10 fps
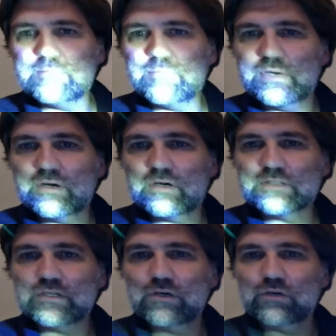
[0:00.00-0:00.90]
but
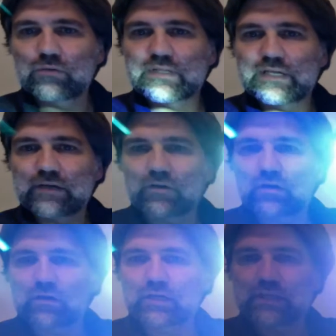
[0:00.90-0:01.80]
also what they
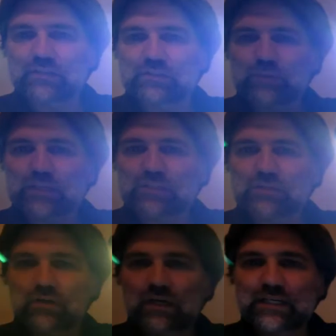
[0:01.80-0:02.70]
call an inspection
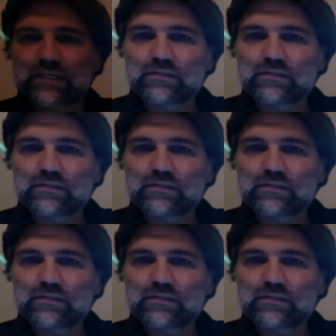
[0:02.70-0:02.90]
light,